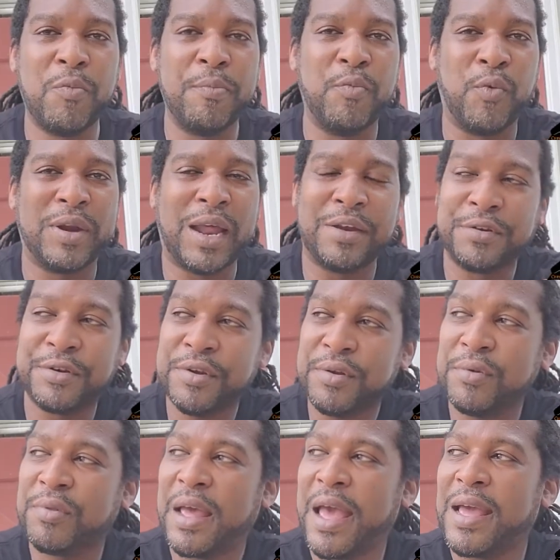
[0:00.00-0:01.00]
when I
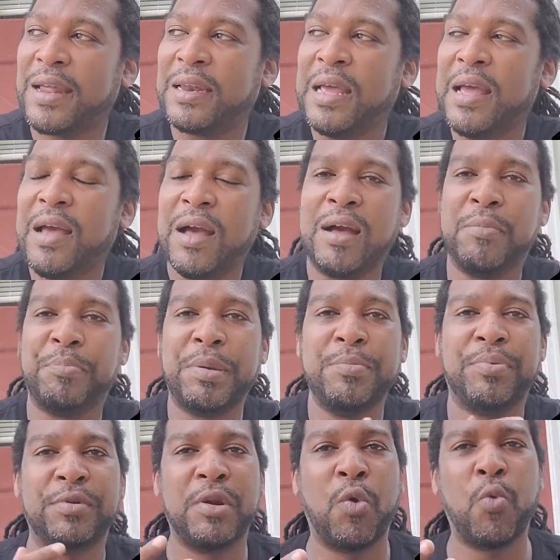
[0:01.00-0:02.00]
do that,
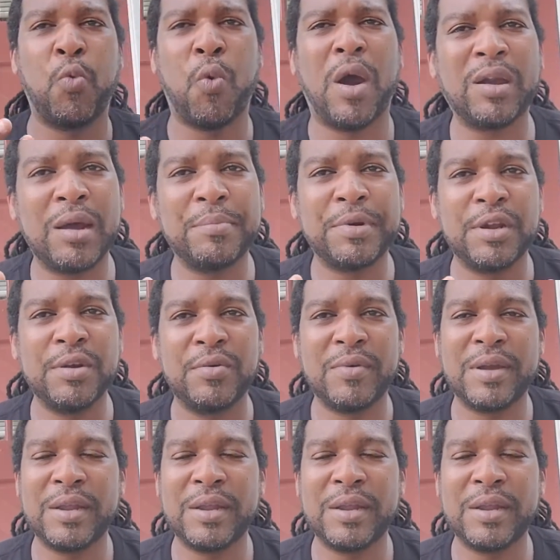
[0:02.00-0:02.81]
people know what I'm doing